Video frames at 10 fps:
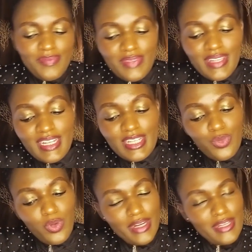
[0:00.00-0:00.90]
The
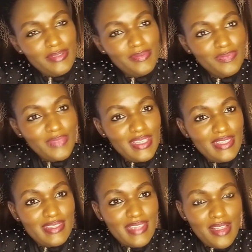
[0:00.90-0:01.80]
last one
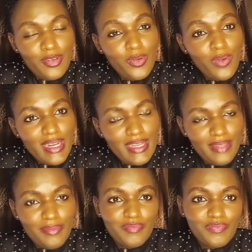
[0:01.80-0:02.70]
is reward
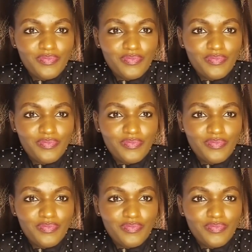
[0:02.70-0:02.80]
them.